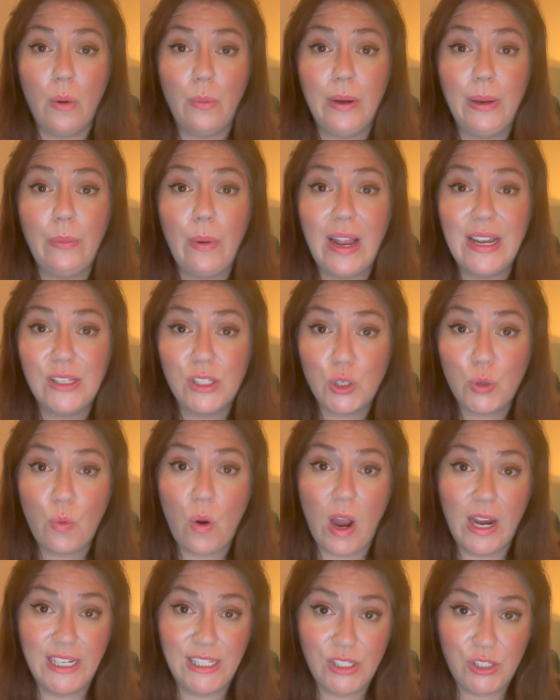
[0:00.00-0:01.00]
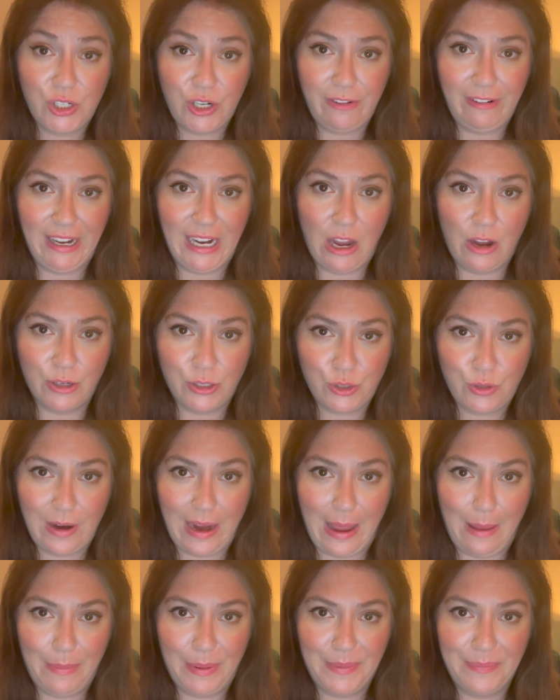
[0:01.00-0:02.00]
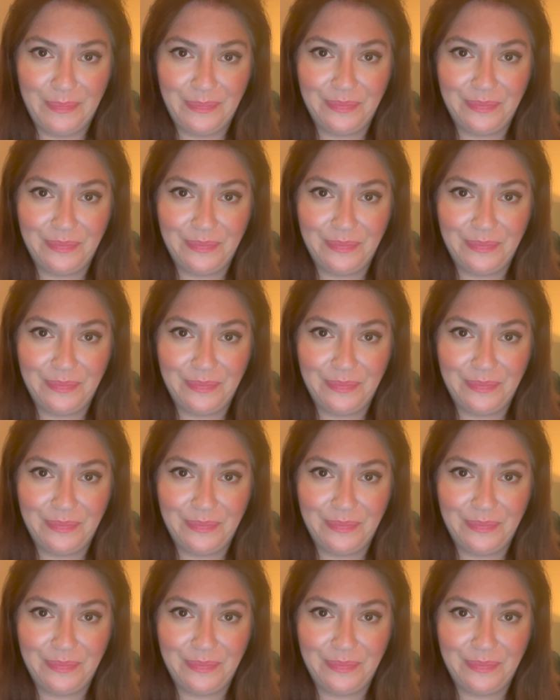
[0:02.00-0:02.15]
we went twice during our trip.